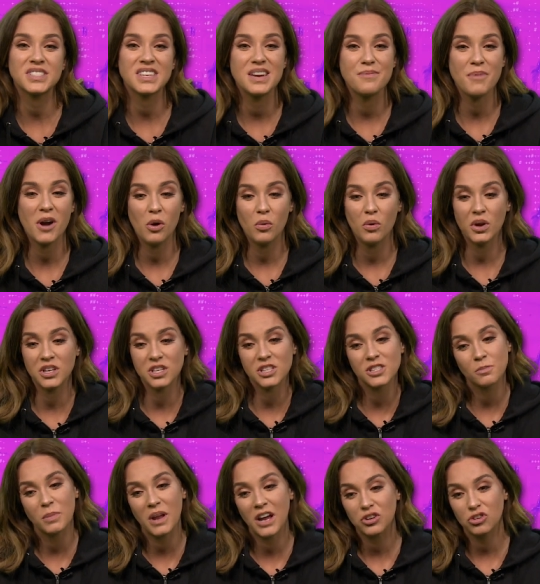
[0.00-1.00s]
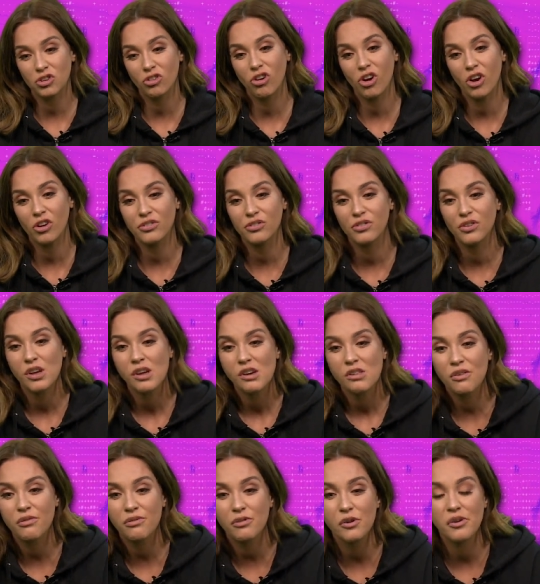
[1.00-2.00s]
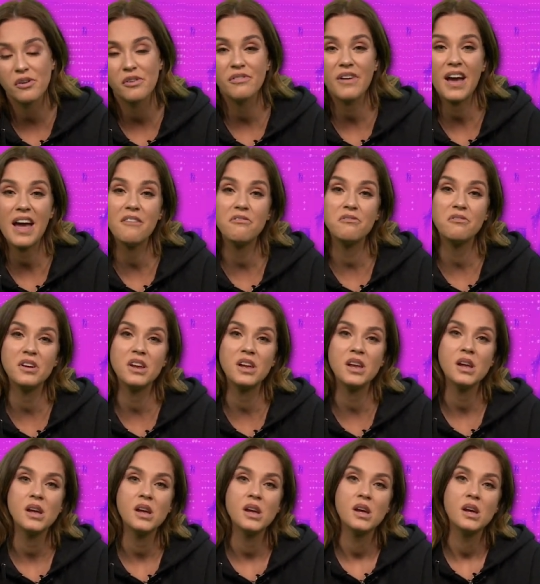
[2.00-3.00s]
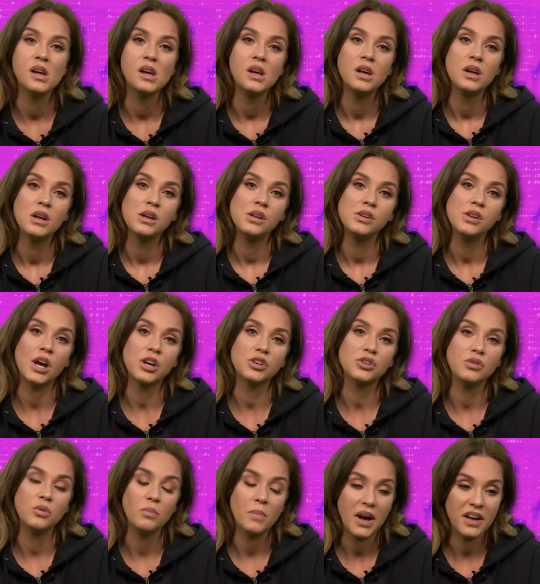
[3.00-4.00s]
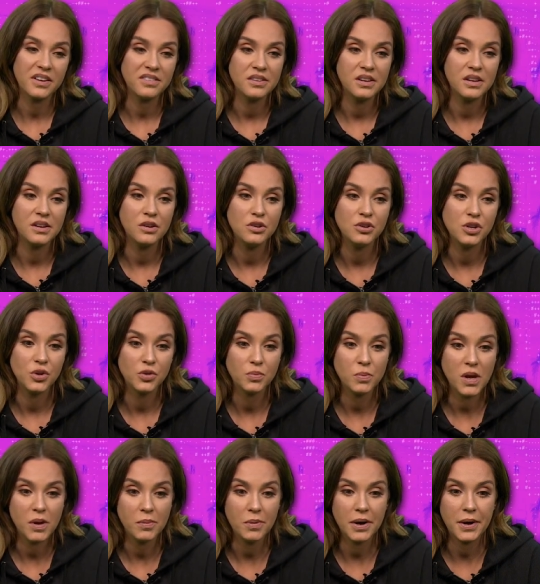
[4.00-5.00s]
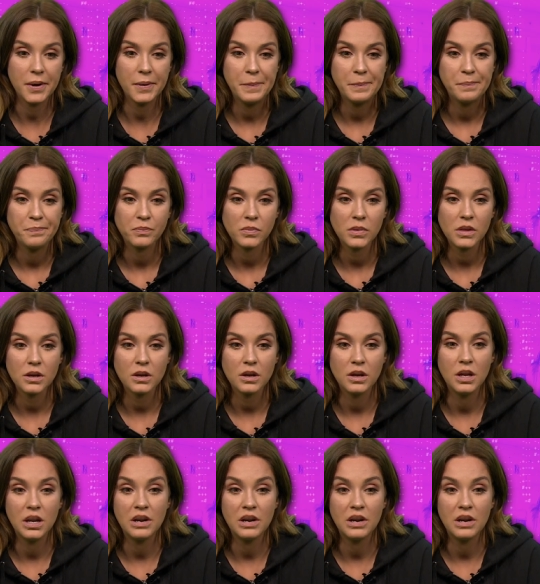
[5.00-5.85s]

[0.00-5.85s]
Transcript: came out and you splashed across the front of every national magazine and newspaper and